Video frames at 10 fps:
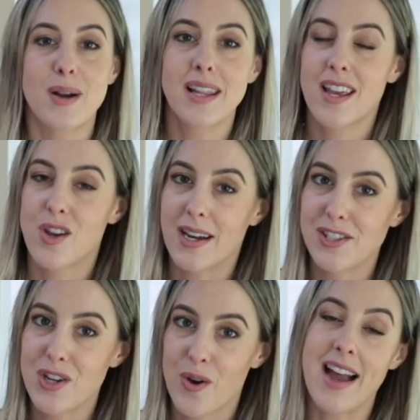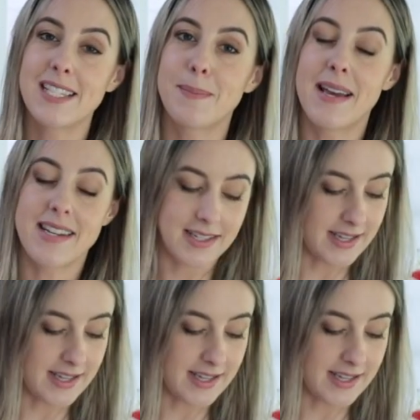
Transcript: want to let you guys know I spent